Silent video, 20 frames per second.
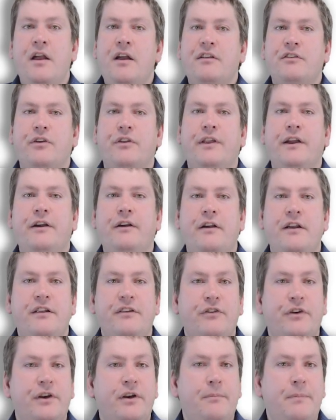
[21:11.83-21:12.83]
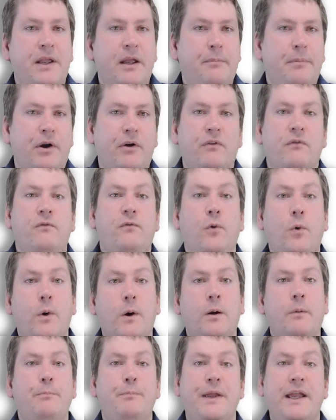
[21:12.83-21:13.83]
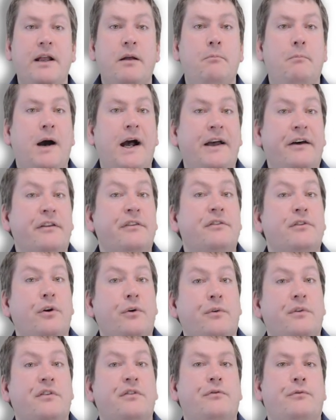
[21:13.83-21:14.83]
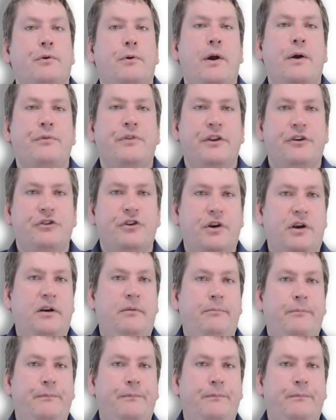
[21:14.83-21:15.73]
So there is going to be about 4 big milestones throughout the term.